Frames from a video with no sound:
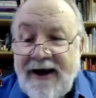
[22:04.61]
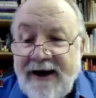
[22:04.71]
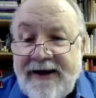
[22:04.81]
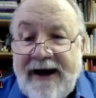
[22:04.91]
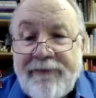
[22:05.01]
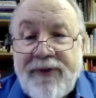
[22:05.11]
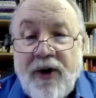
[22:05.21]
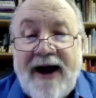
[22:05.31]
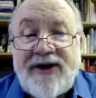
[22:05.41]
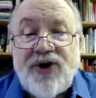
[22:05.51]
kept their
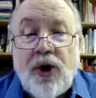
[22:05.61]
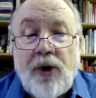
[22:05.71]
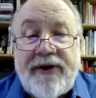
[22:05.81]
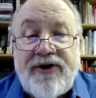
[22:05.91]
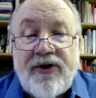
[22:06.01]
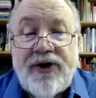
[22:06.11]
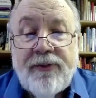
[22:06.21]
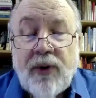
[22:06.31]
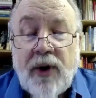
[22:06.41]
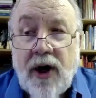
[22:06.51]
eyes open during the
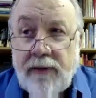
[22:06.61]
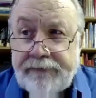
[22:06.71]
prayer.